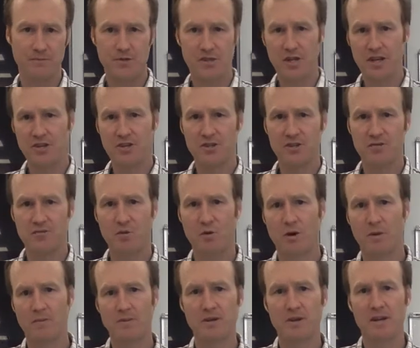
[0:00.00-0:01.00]
changes
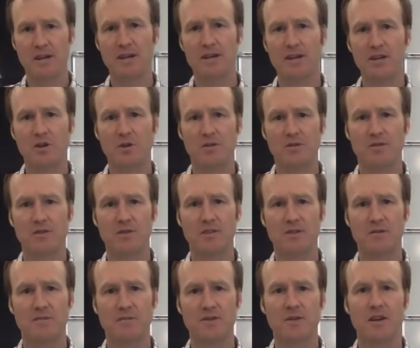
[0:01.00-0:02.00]
forms in
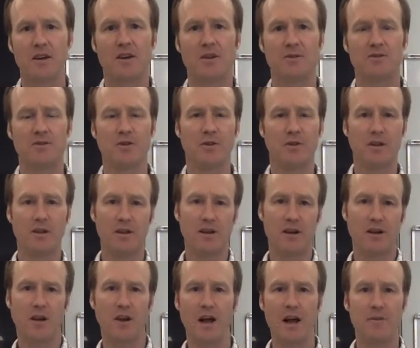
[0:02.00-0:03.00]
ecosystems, and also looking at
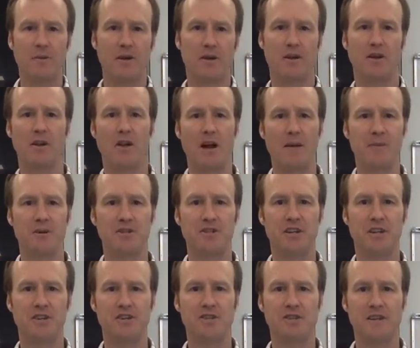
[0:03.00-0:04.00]
climate and climate
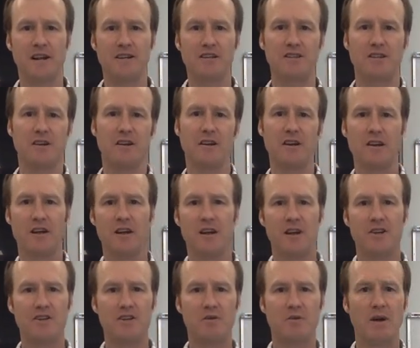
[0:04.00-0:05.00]
change. So that's the
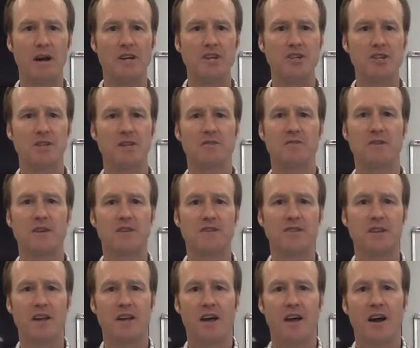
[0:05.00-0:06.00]
direction of this.
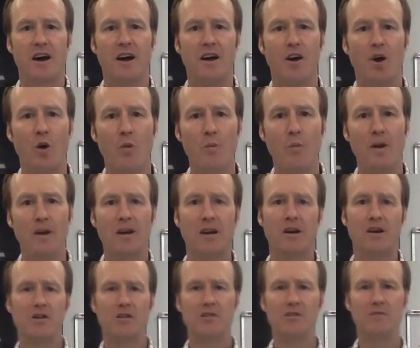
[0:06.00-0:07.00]
I hope by
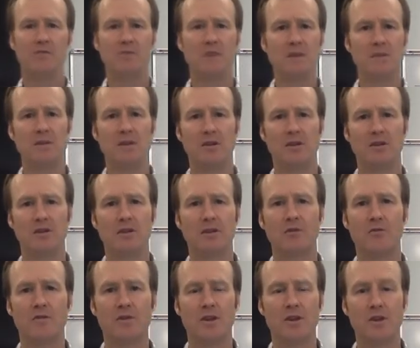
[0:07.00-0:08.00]
now you've maybe looked
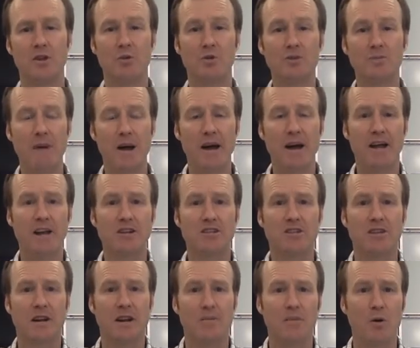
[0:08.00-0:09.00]
over the notes package
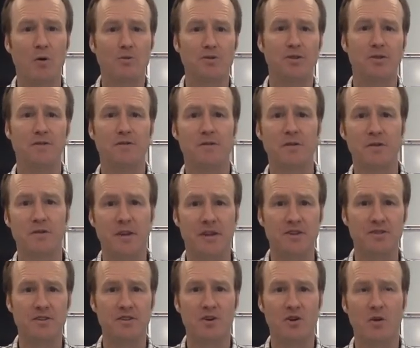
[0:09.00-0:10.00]
that I posted a few
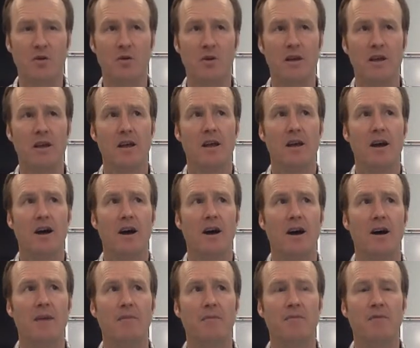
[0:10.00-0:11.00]
days ago.
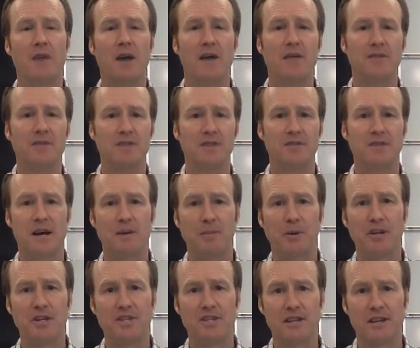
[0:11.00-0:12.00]
If you haven't done that,
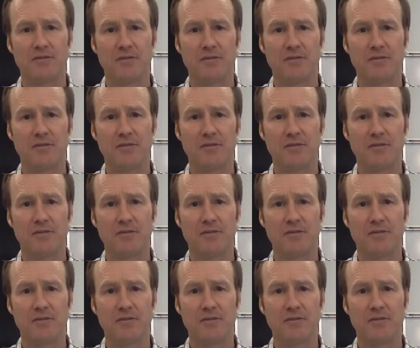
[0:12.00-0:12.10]
please